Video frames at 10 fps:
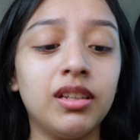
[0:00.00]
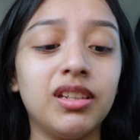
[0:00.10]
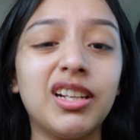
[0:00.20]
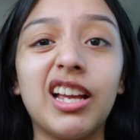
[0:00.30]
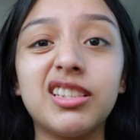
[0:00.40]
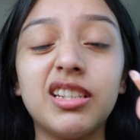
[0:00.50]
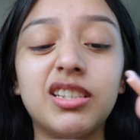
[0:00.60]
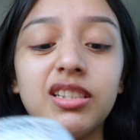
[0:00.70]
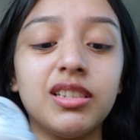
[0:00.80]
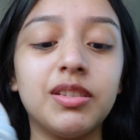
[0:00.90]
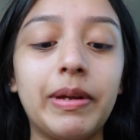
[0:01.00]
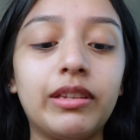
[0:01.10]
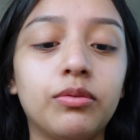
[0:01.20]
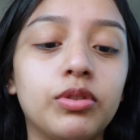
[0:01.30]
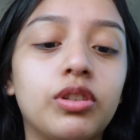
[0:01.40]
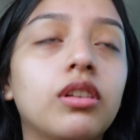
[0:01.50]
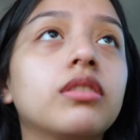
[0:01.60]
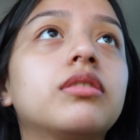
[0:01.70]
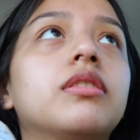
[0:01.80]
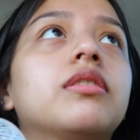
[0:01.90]
The gas station bathroom was
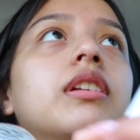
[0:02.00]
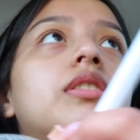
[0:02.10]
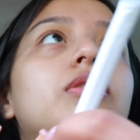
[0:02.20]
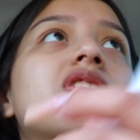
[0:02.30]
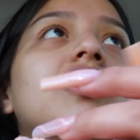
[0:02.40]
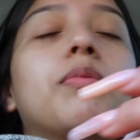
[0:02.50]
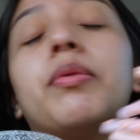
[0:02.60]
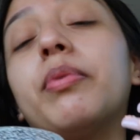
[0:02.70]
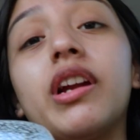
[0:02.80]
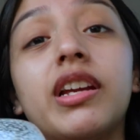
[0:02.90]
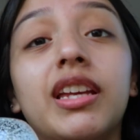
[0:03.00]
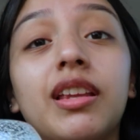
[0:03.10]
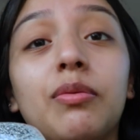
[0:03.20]
closed, so they told us to come to Burger King.